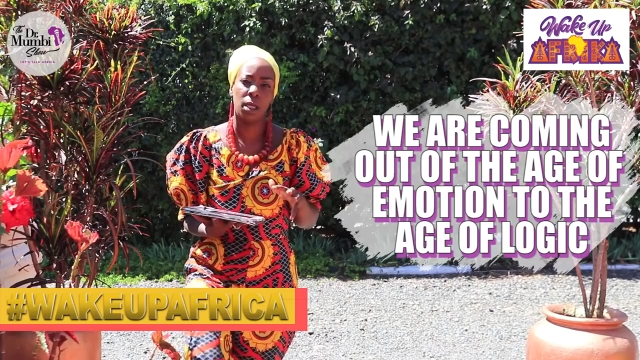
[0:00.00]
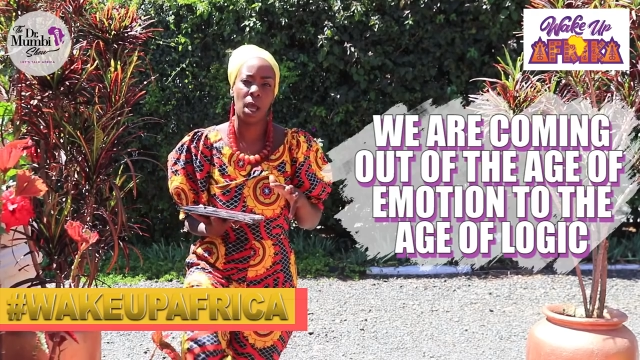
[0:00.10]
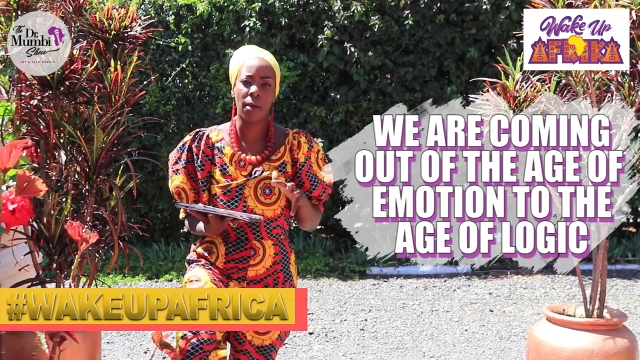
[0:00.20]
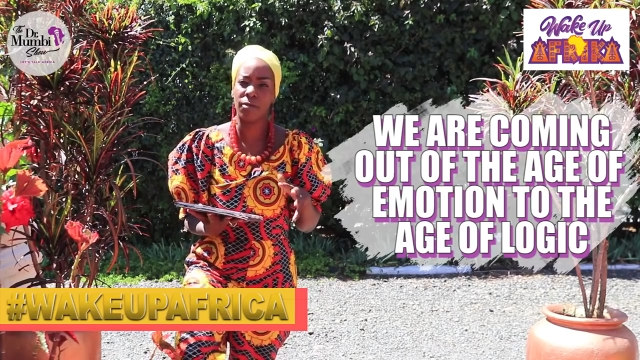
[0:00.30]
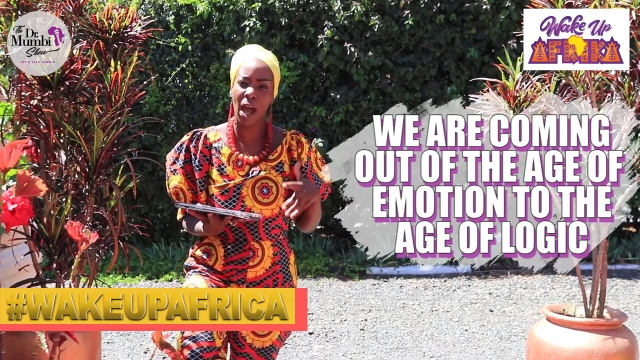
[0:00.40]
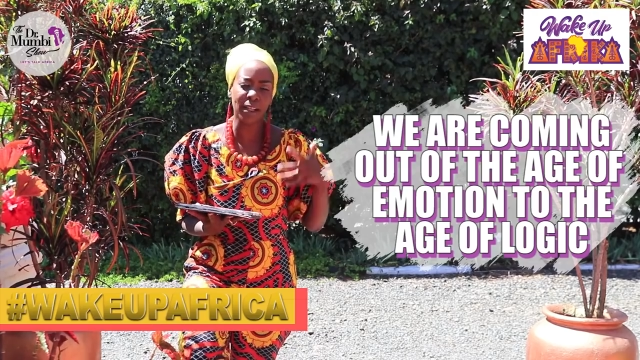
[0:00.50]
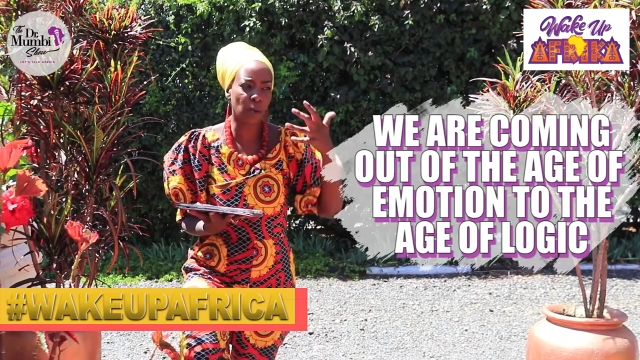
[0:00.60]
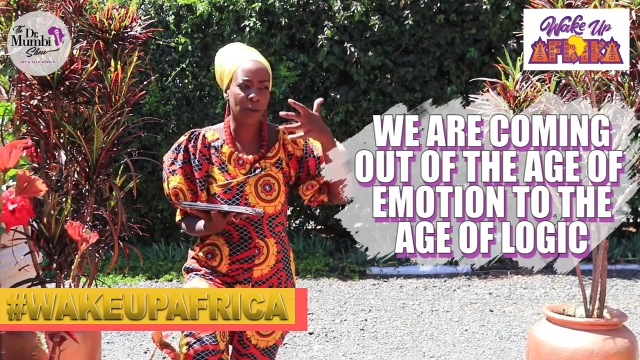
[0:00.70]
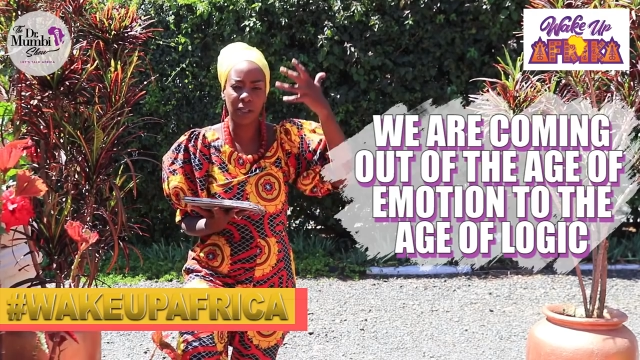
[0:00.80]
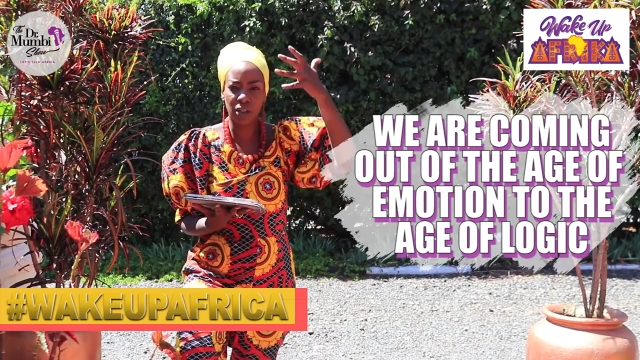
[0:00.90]
And that's
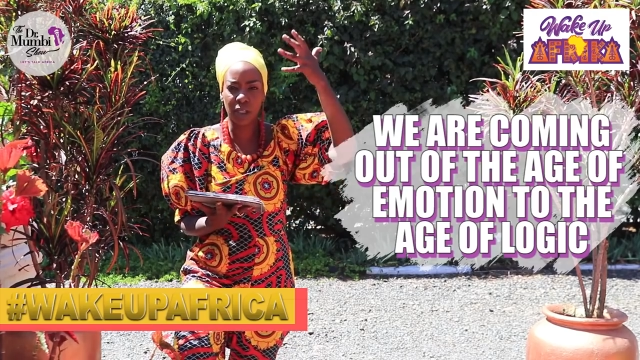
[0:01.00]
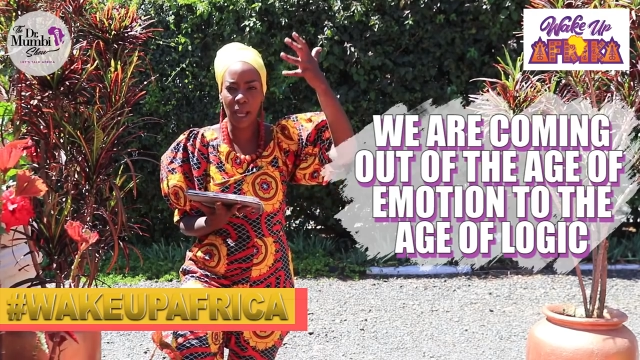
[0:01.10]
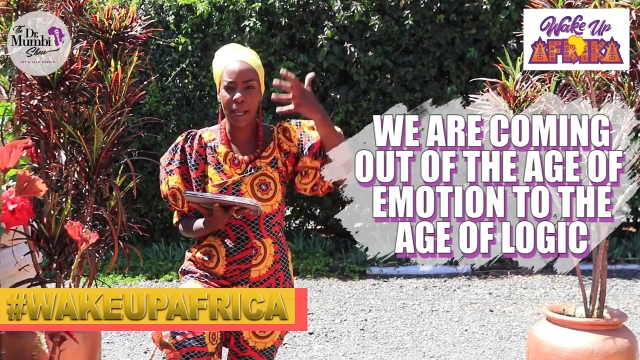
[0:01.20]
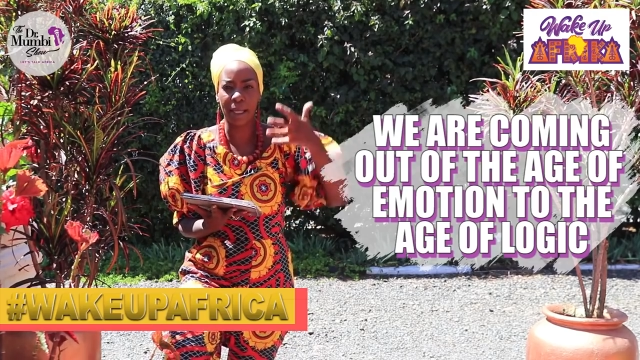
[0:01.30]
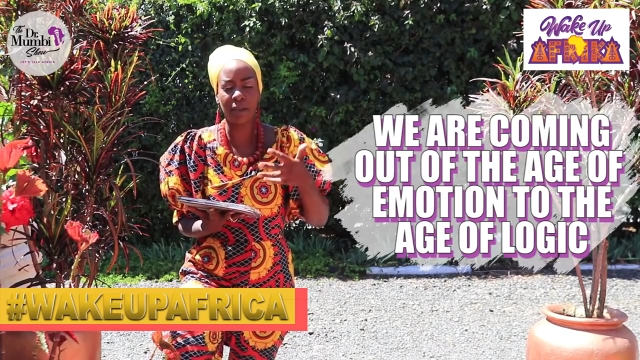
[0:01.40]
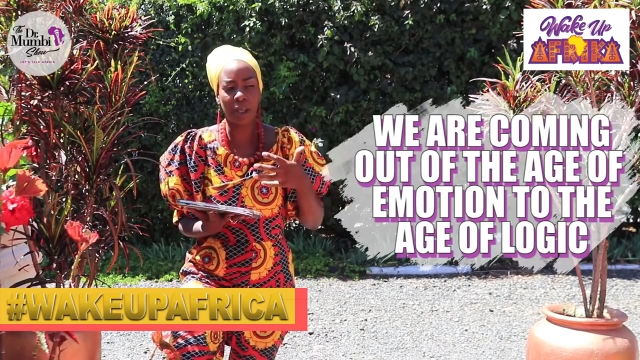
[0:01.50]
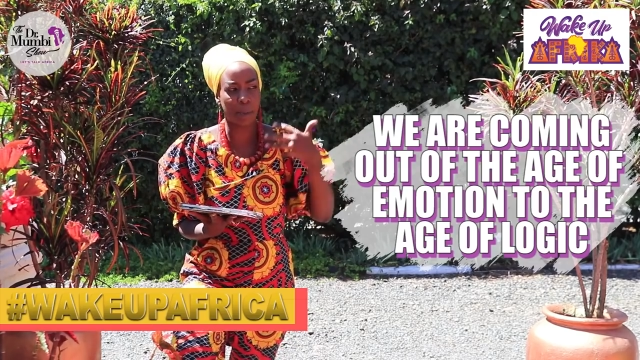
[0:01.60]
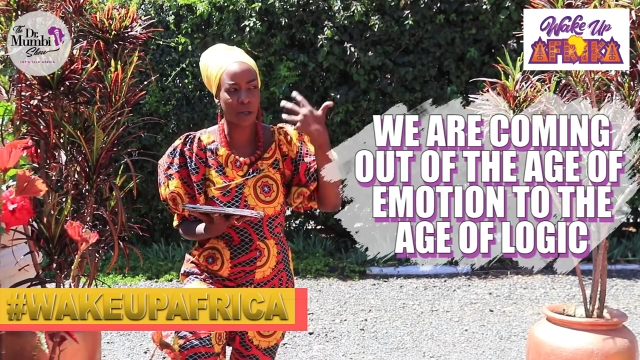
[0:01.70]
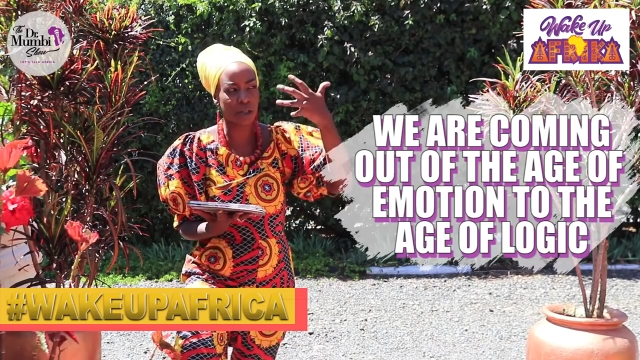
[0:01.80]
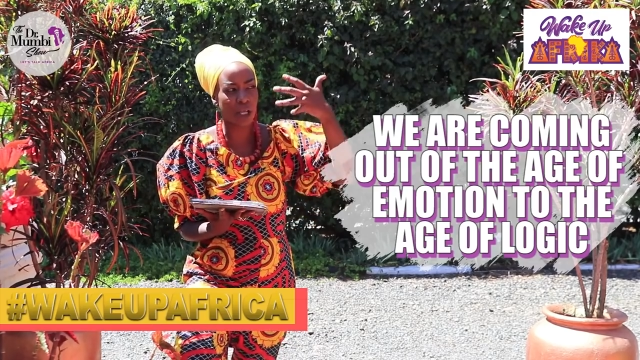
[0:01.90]
why they just can't get there,
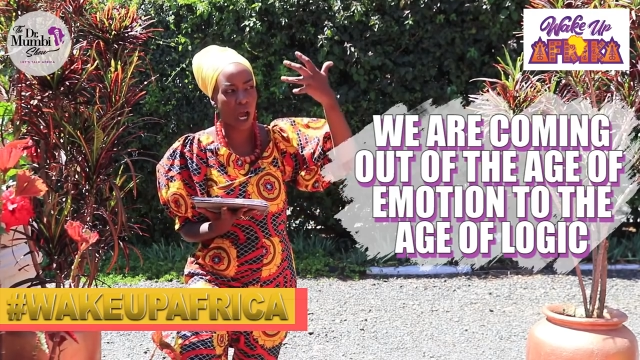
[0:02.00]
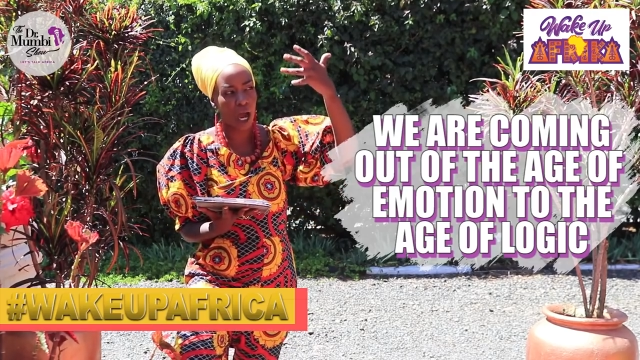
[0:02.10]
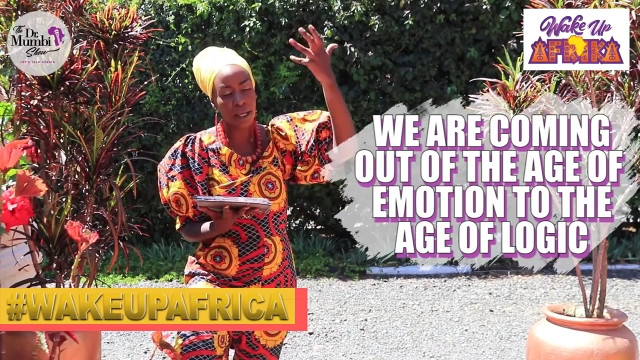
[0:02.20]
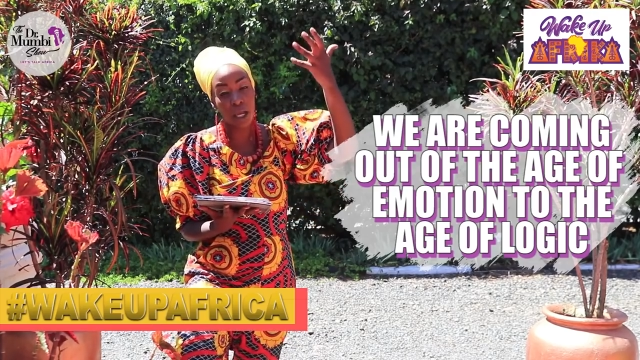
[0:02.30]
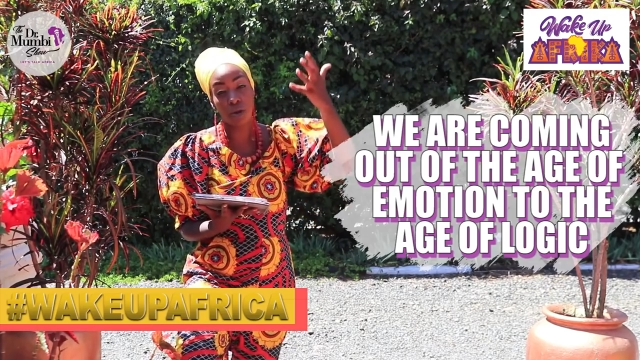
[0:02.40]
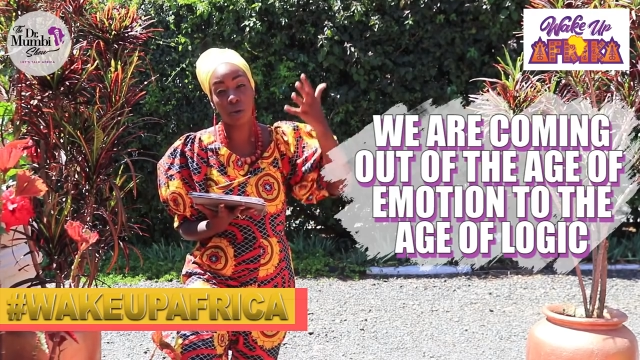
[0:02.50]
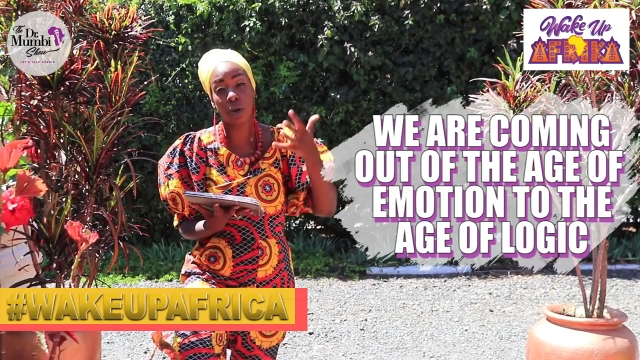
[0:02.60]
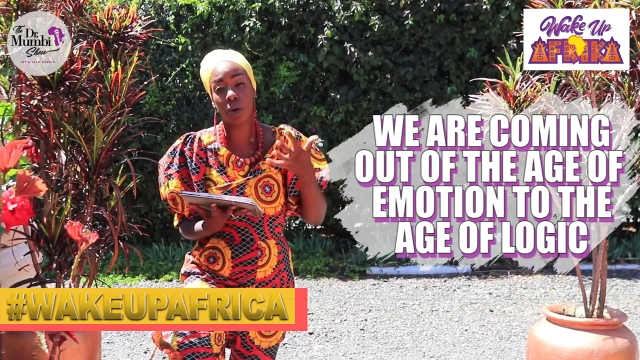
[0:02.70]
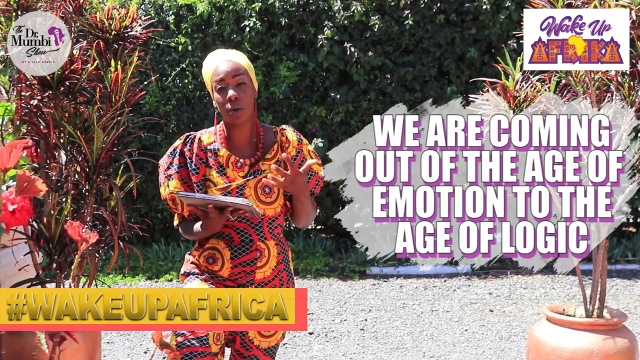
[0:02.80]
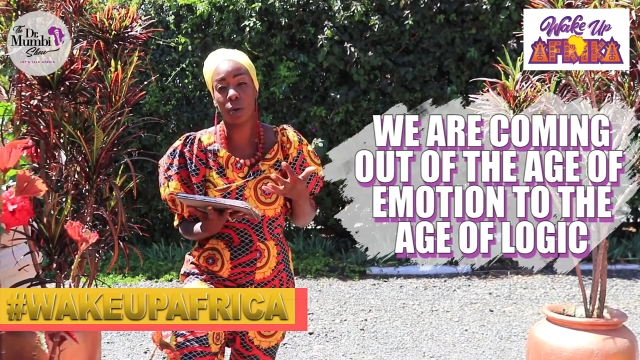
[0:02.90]
because the higher you
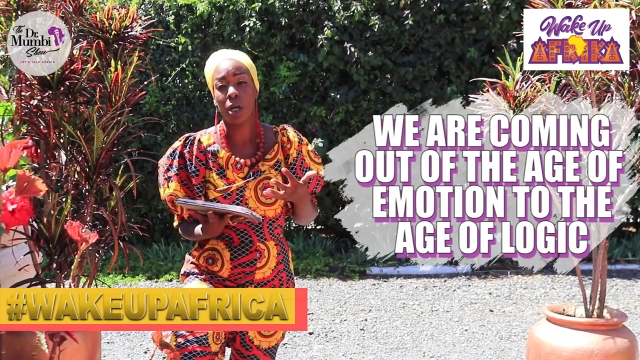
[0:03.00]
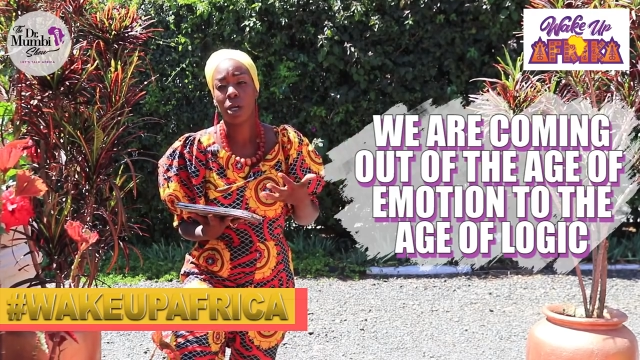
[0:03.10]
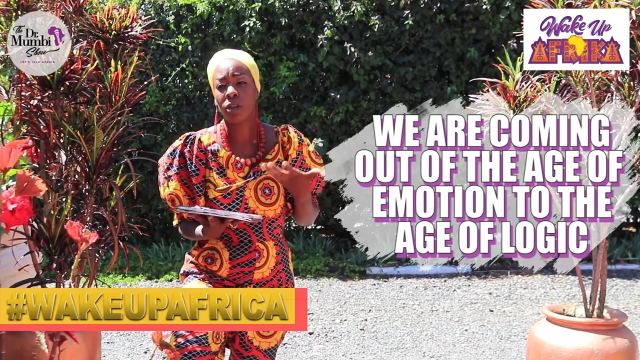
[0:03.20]
go,